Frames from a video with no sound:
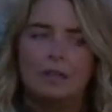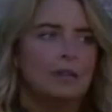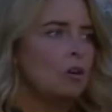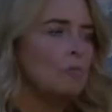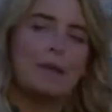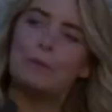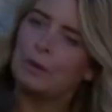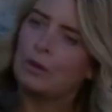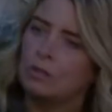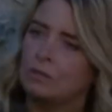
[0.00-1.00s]
Or maybe we
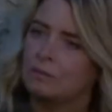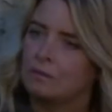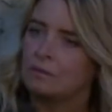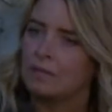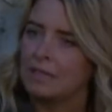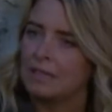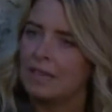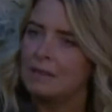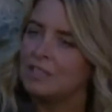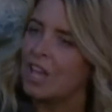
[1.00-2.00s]
could keep
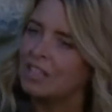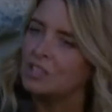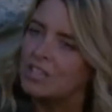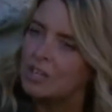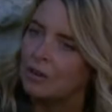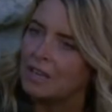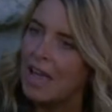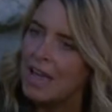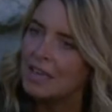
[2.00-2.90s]
this our little secret, yeah?